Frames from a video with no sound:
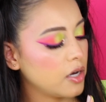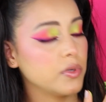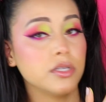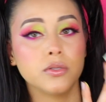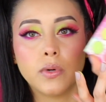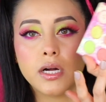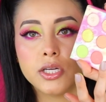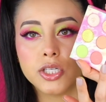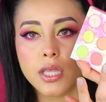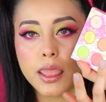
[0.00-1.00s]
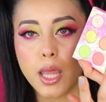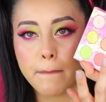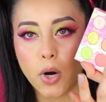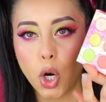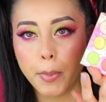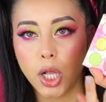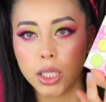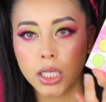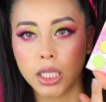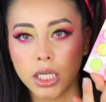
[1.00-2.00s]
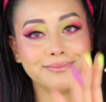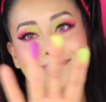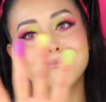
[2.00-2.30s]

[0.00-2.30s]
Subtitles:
want to swatch the purple.